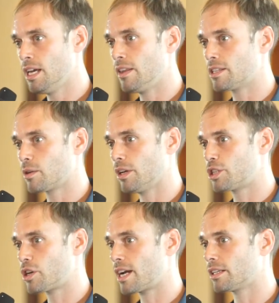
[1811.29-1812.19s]
That's going to
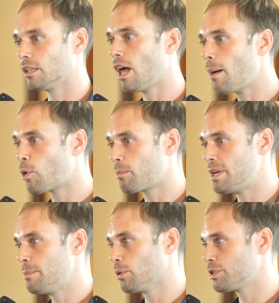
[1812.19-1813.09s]
attract a lot more
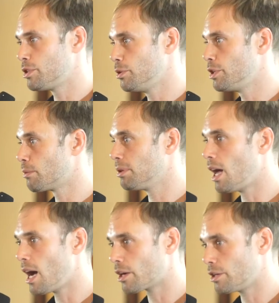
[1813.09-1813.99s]
people to your
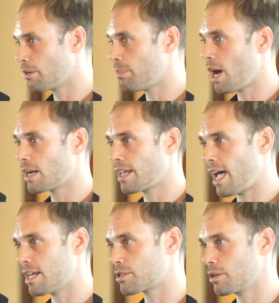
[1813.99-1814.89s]
blog or your
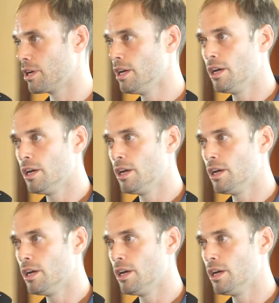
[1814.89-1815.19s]
podcast or